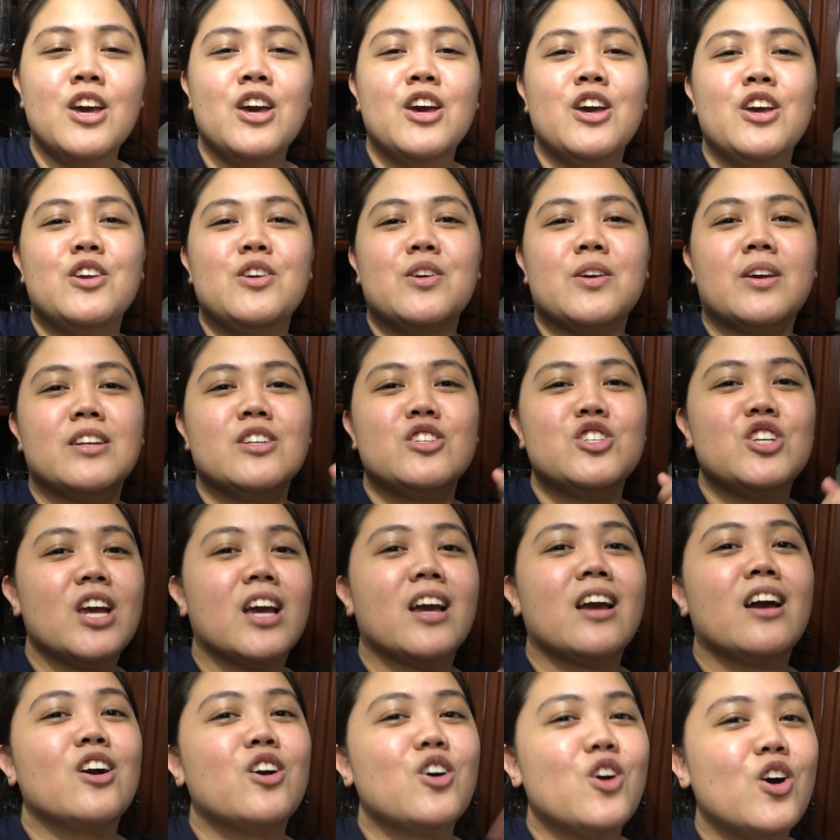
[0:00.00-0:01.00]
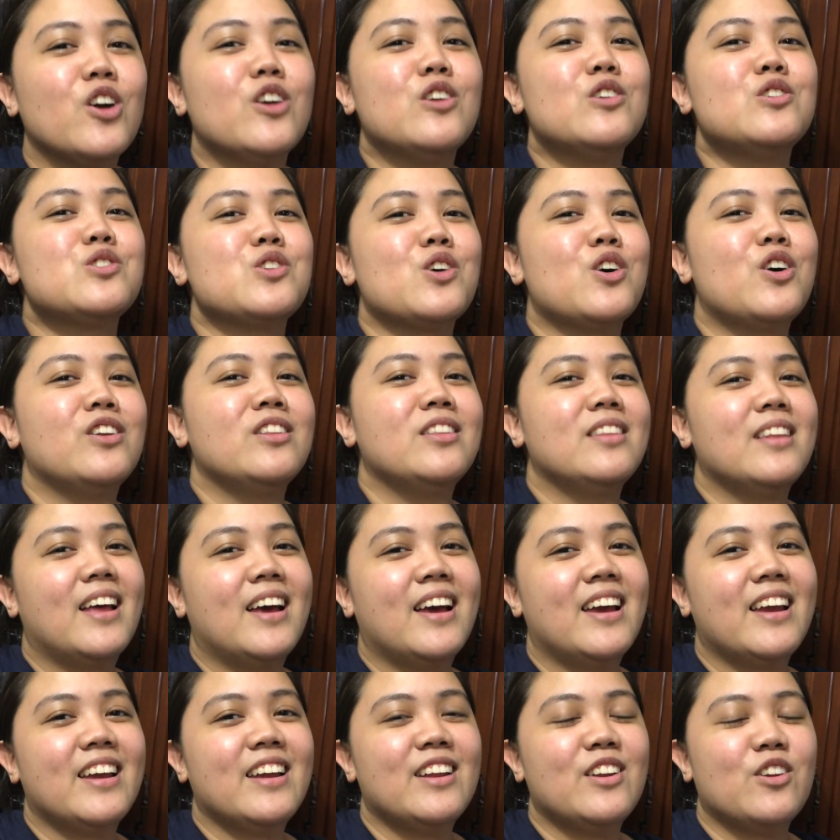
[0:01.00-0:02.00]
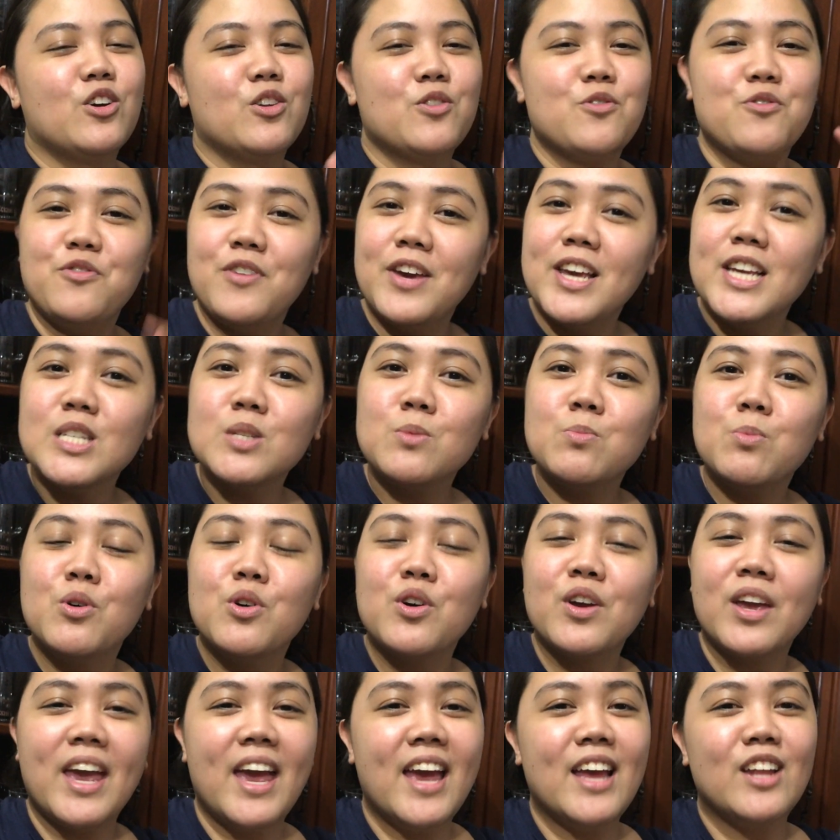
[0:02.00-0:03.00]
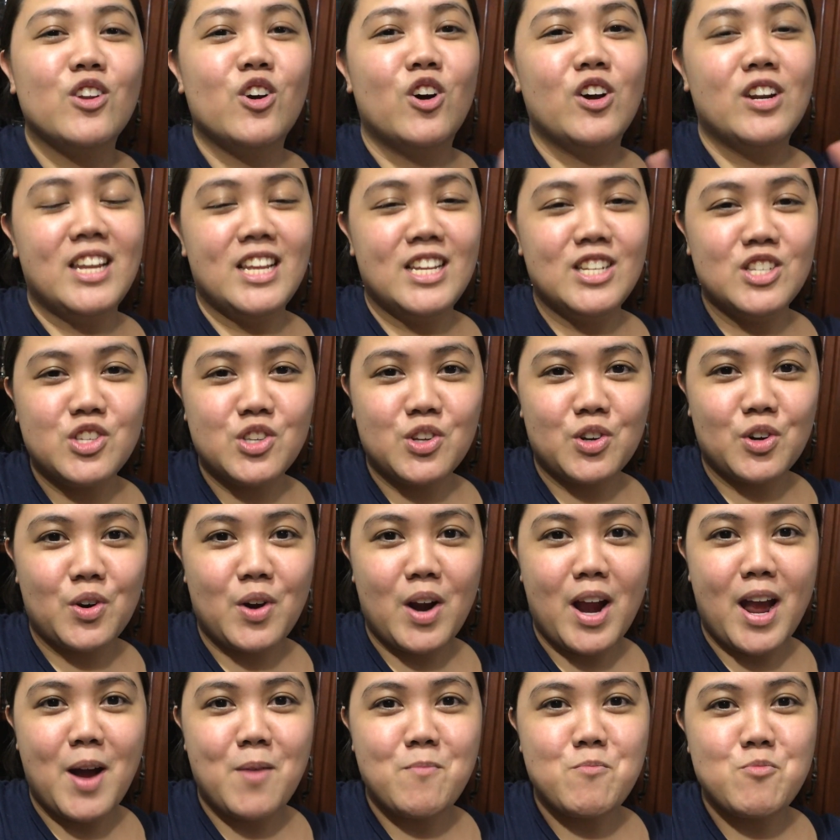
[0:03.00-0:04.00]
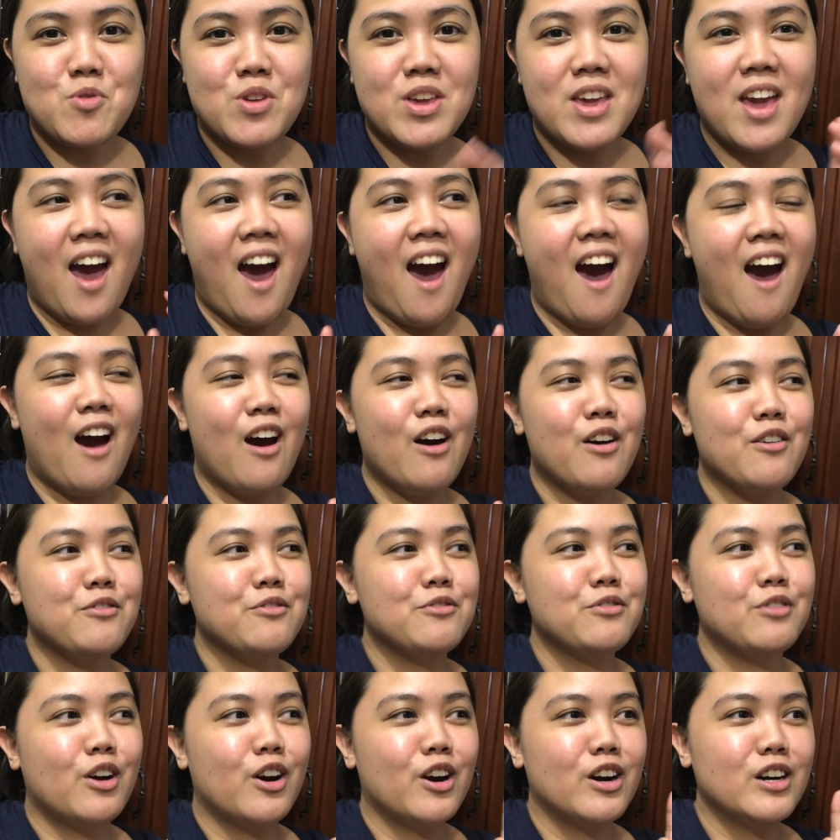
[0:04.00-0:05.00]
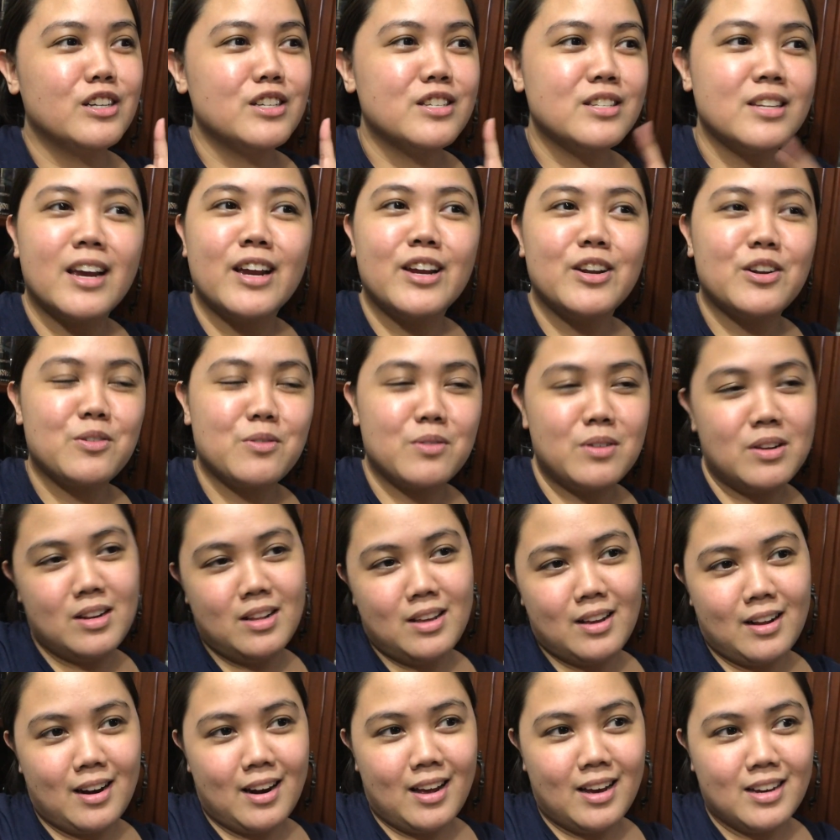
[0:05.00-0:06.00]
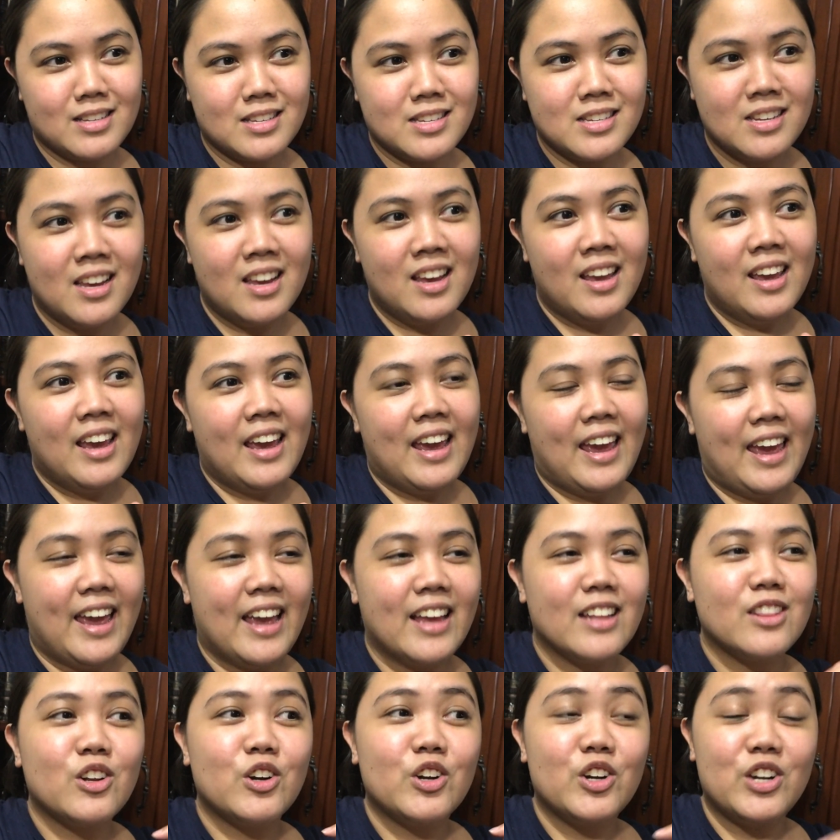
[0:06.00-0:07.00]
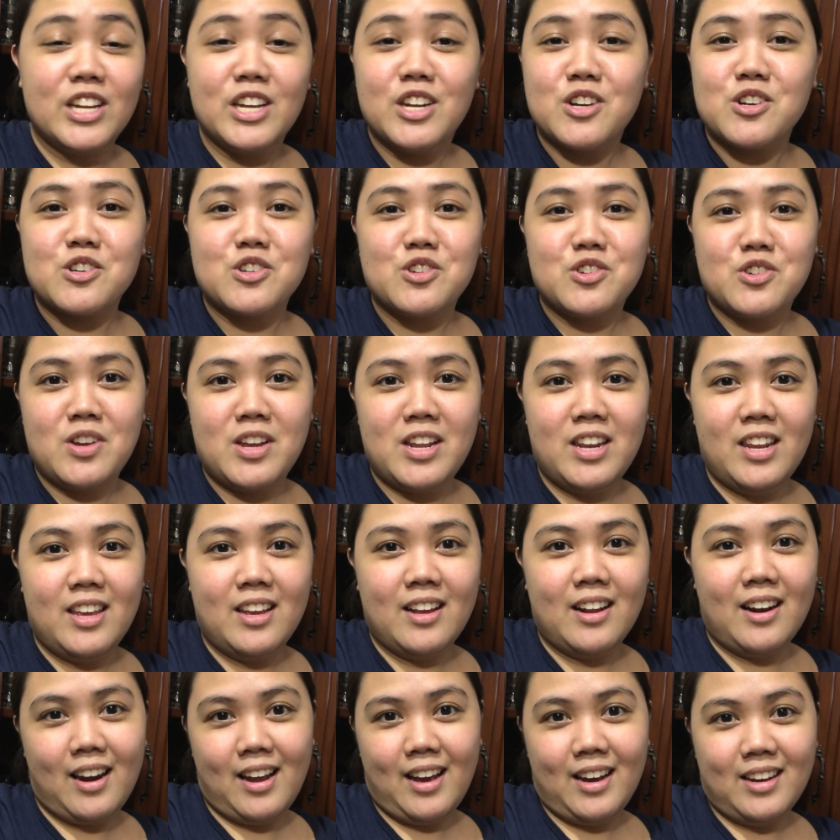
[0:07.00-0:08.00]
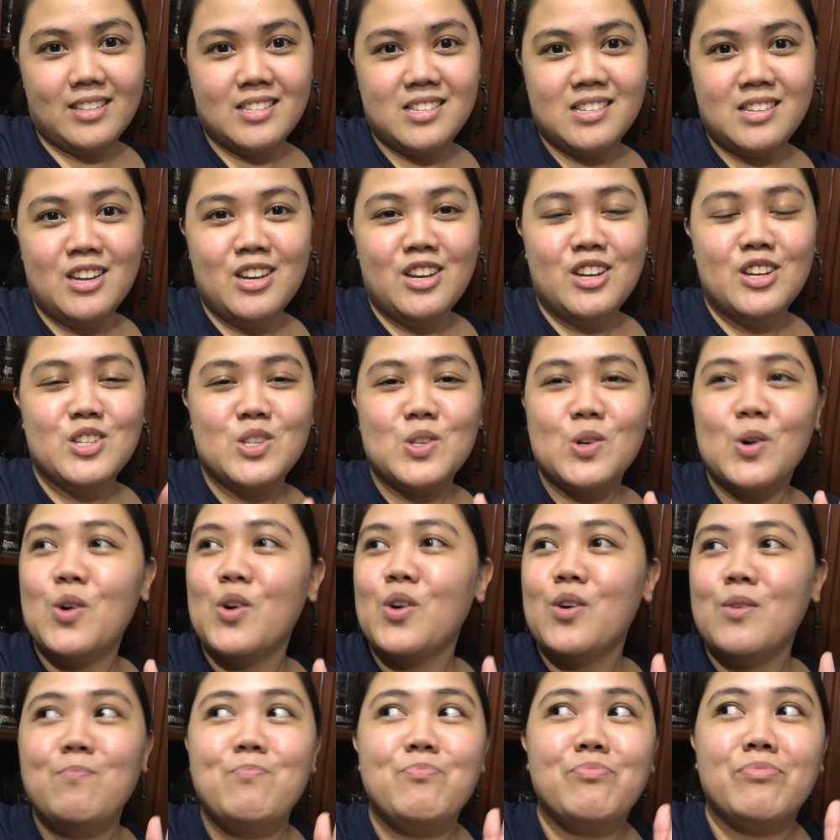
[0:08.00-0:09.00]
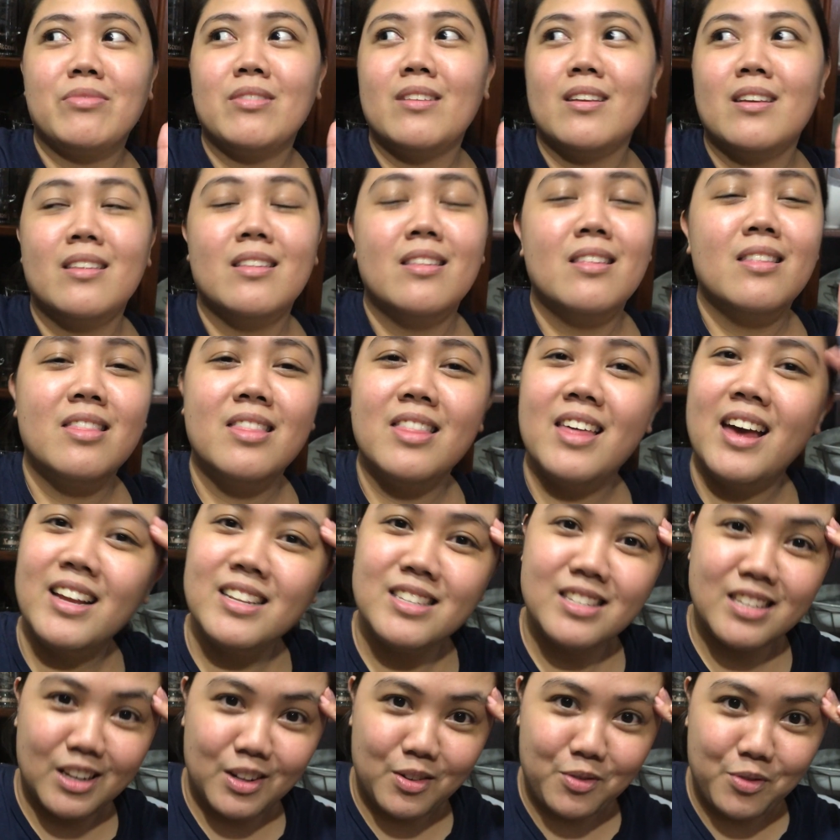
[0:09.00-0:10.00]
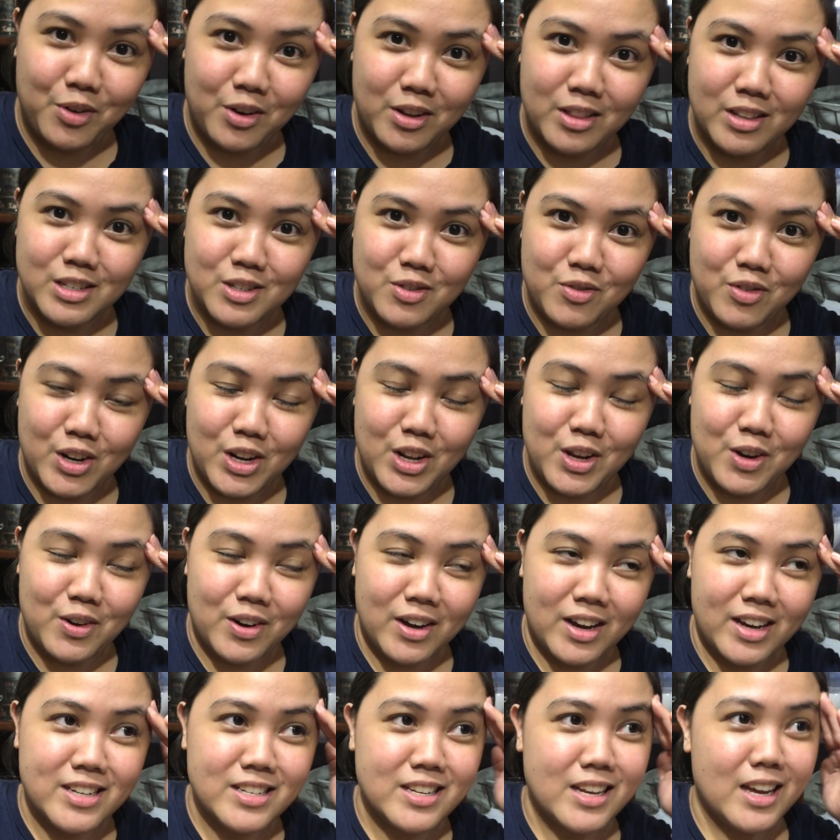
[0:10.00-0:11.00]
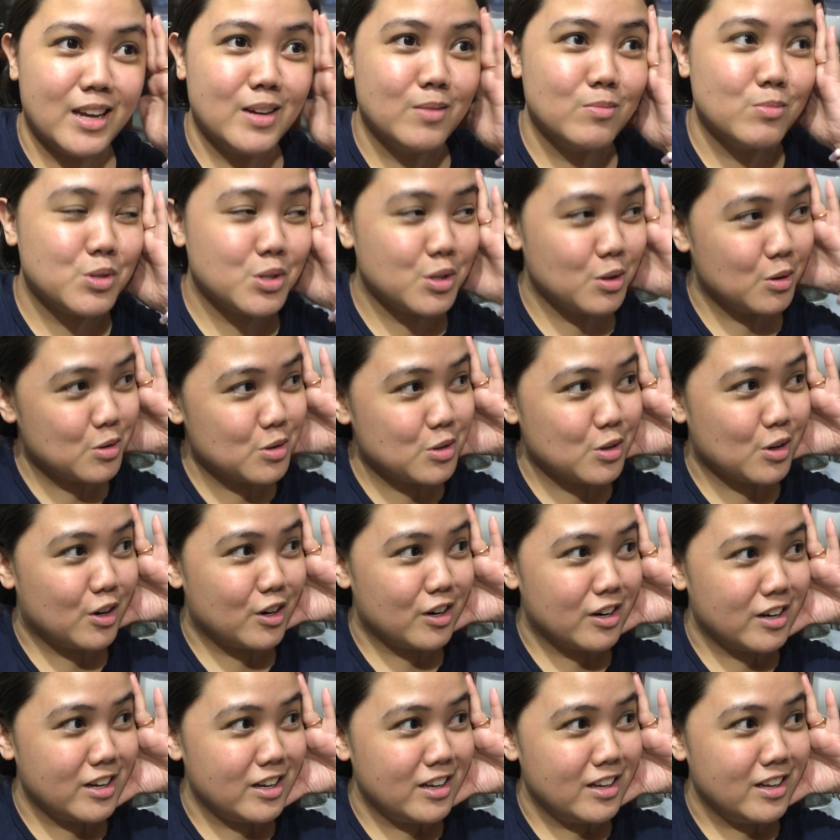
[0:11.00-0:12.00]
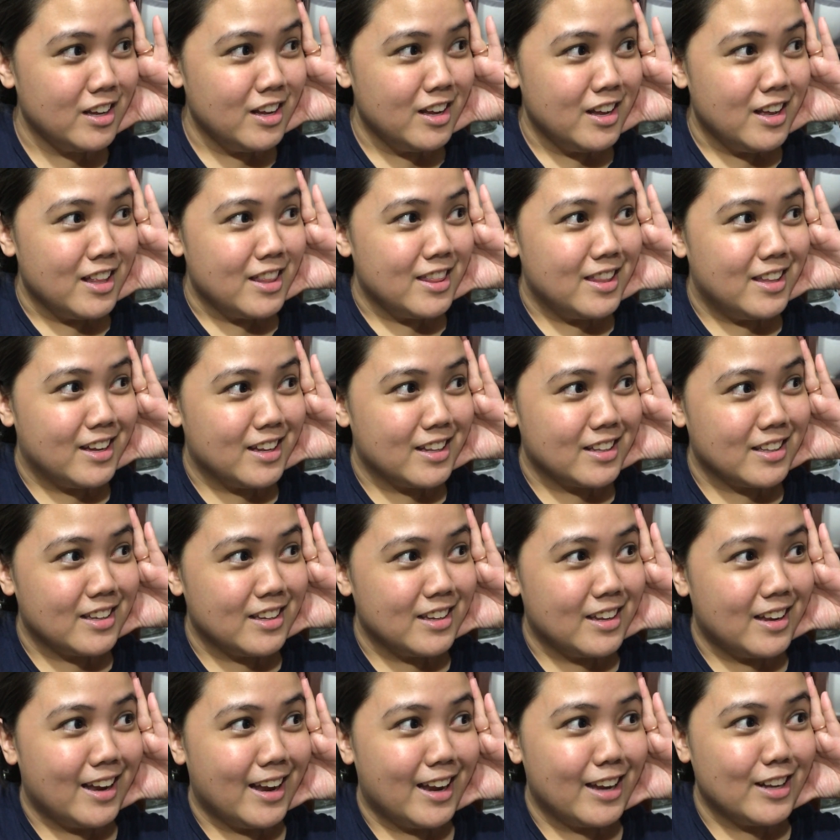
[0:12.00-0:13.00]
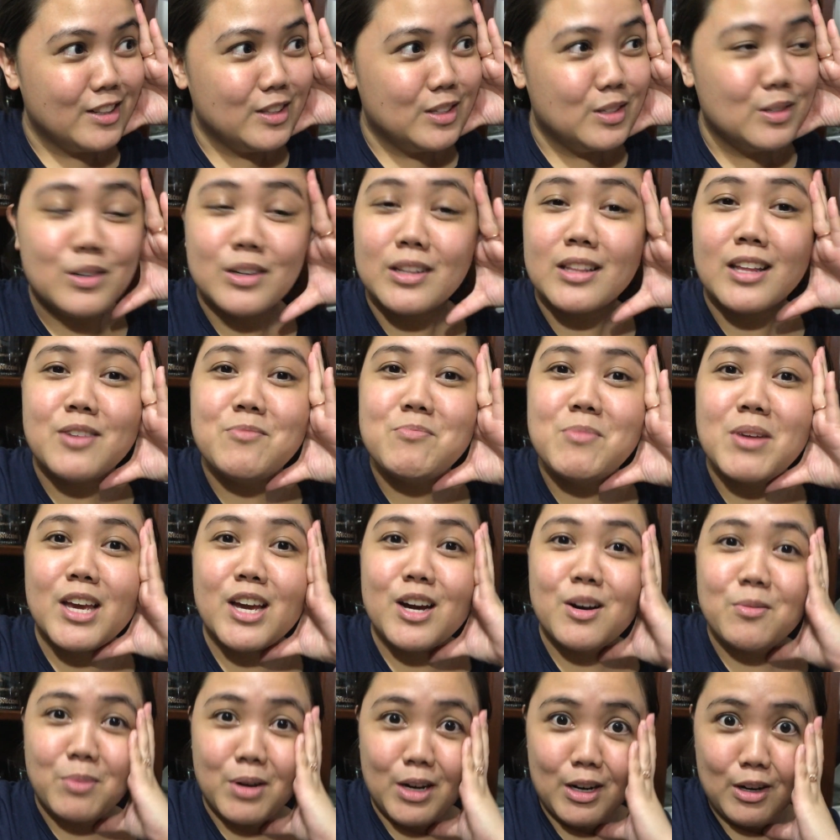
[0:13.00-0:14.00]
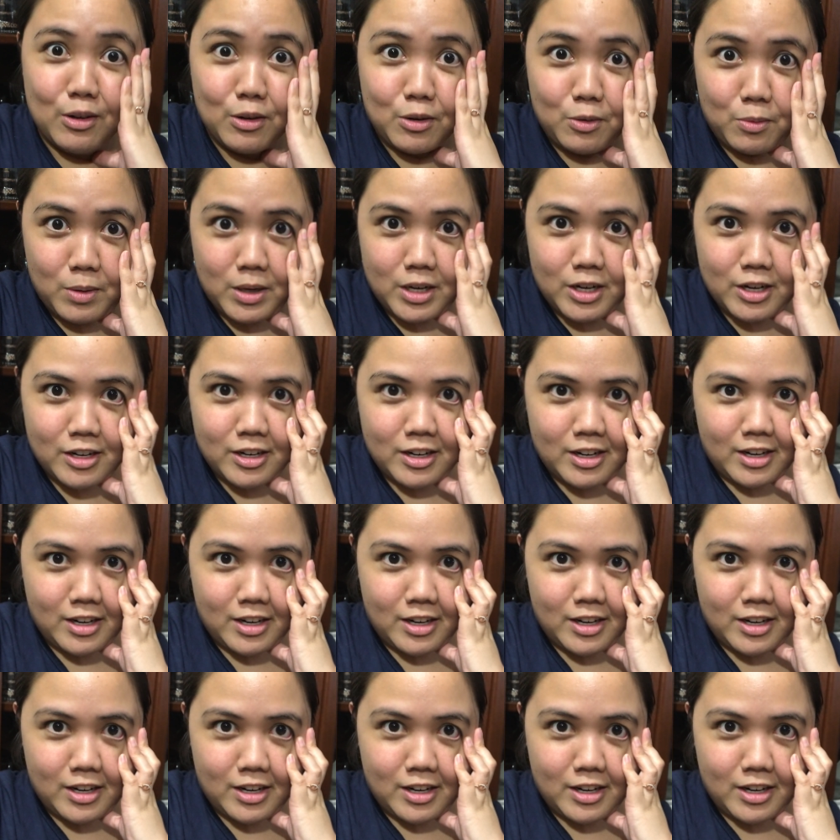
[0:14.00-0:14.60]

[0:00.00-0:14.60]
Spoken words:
You can check a chorus online on Facebook and on Instagram. We have our sight reading class and our ear training class. So that's it for this video, guys. I am so sorry that I do not have makeup. I look weird.